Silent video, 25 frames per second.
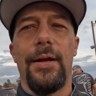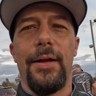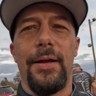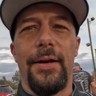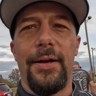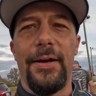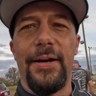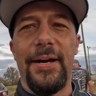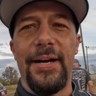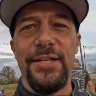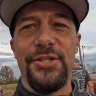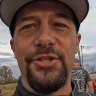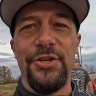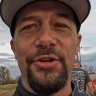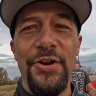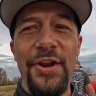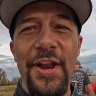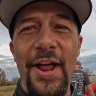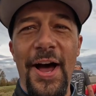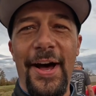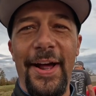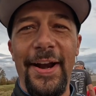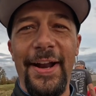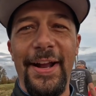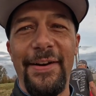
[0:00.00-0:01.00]
All right, so
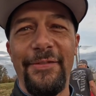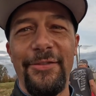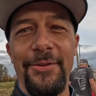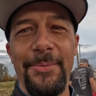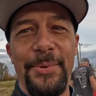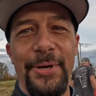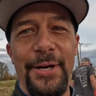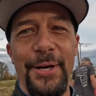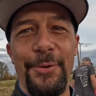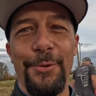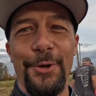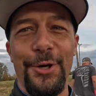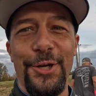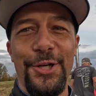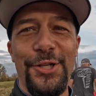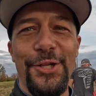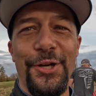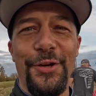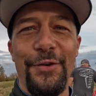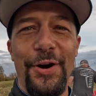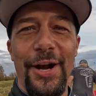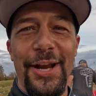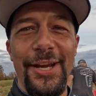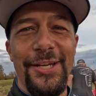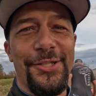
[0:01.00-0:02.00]
not everybody works
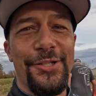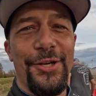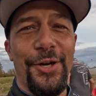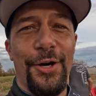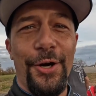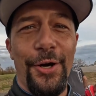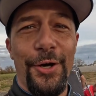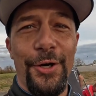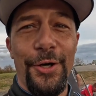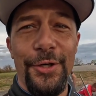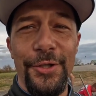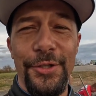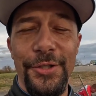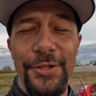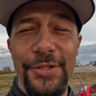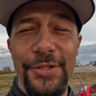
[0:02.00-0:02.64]
on race cars.